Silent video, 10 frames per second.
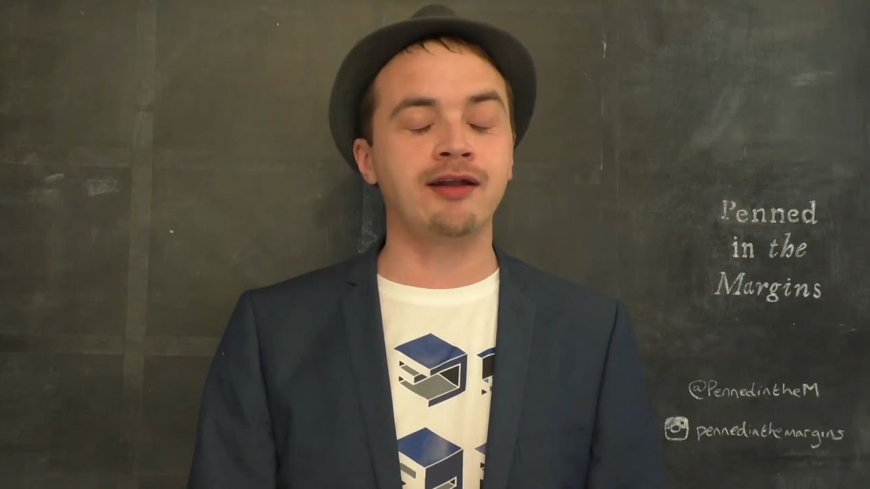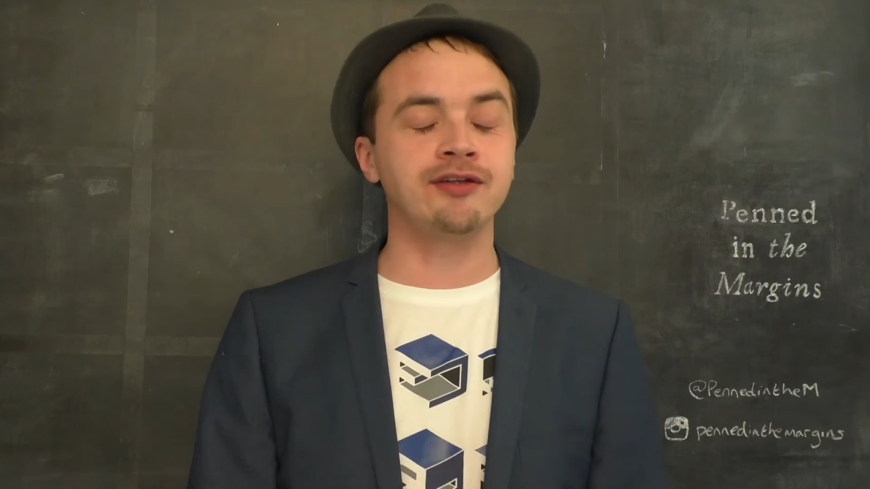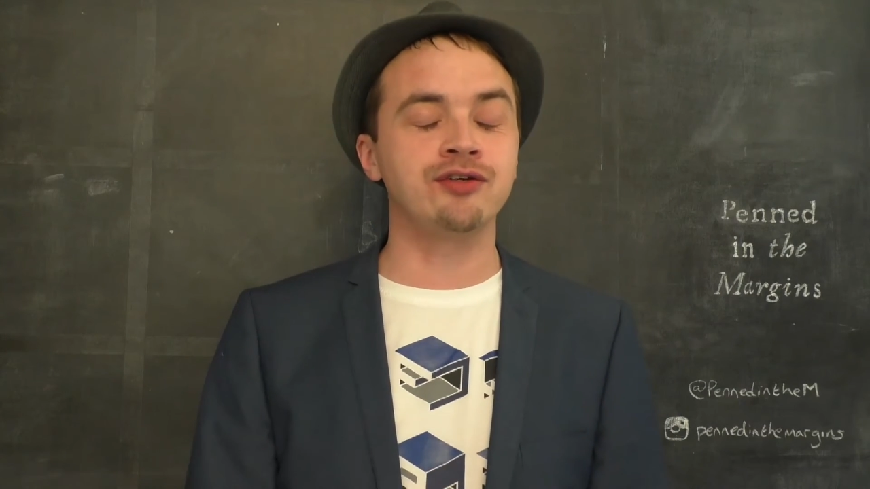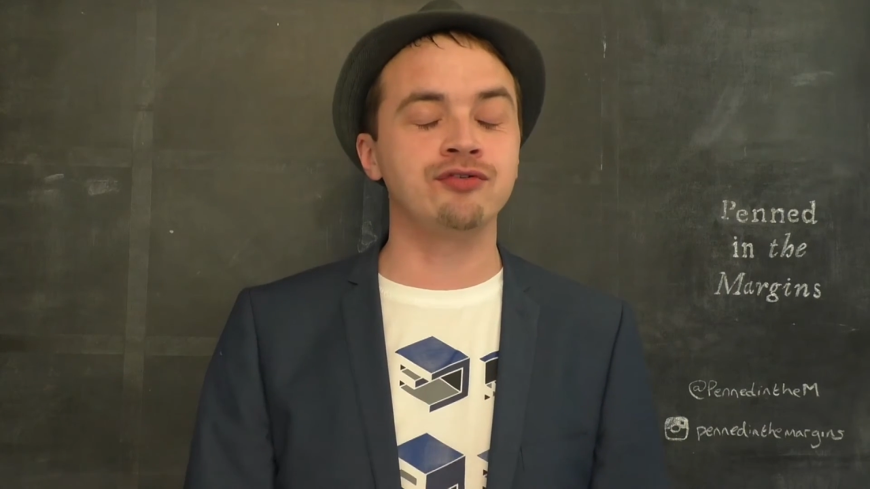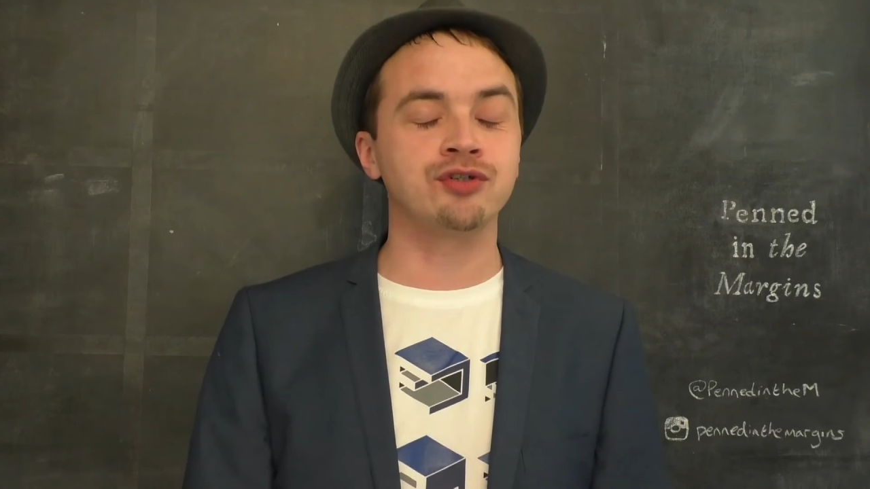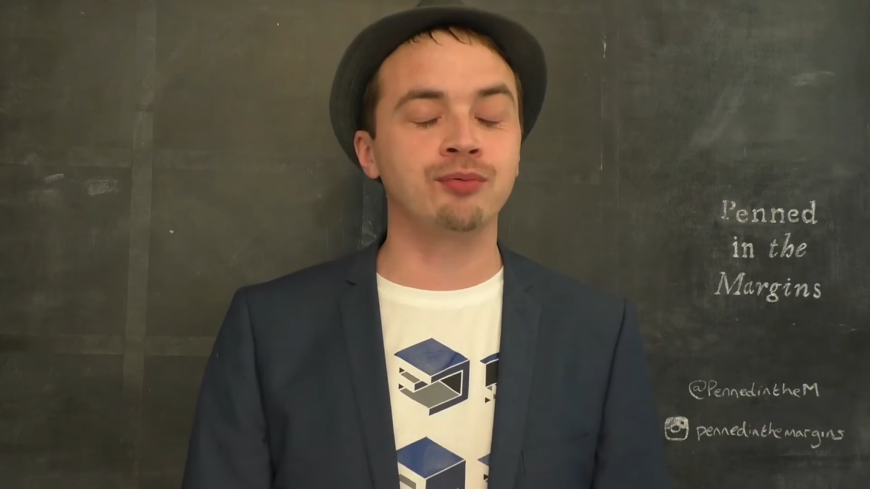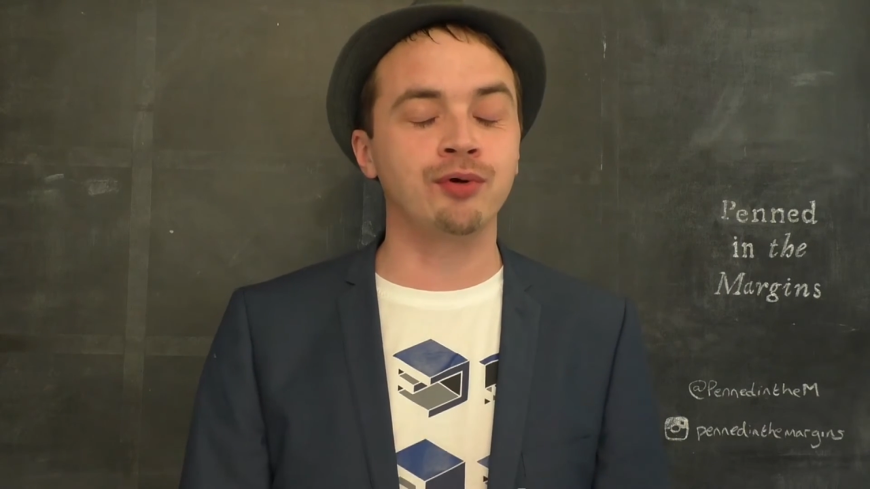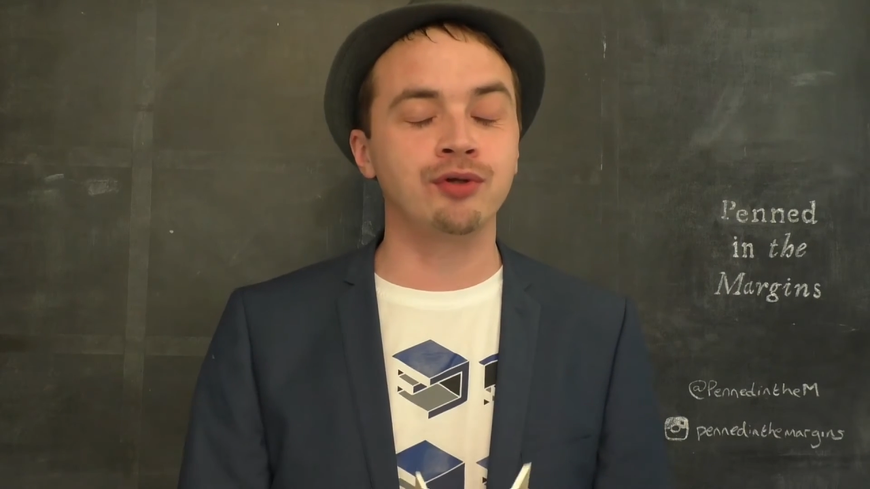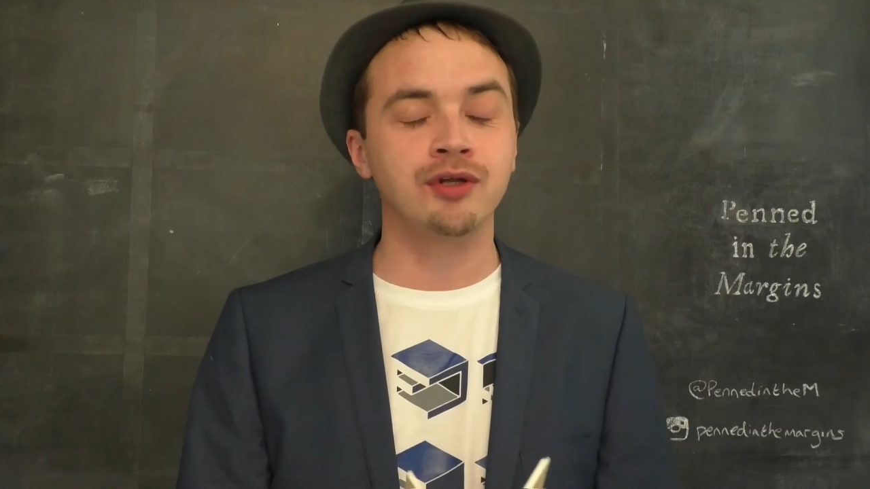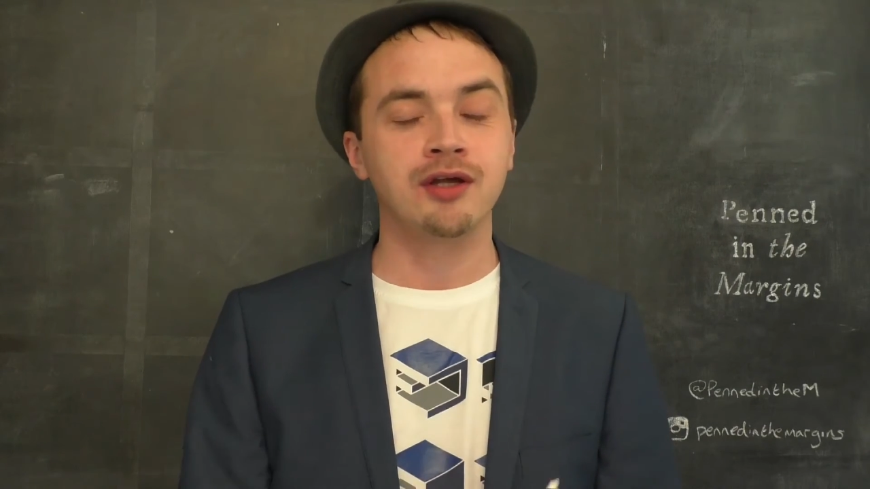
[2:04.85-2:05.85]

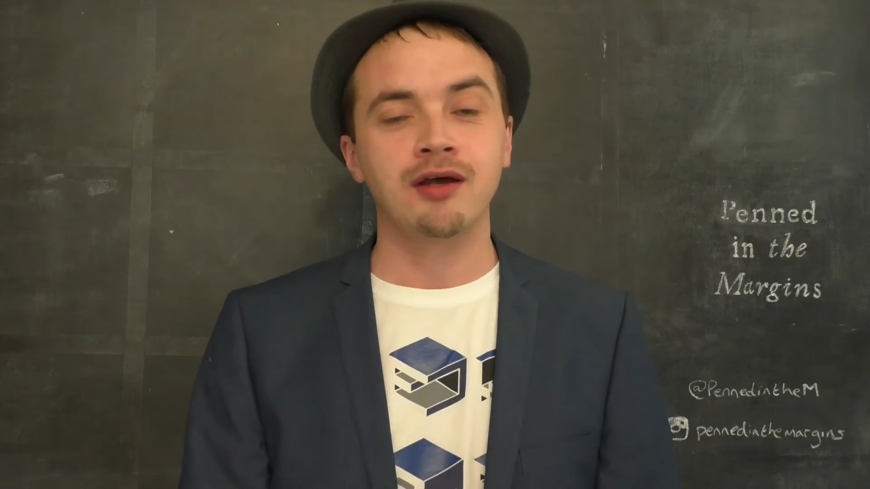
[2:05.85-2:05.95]
unusual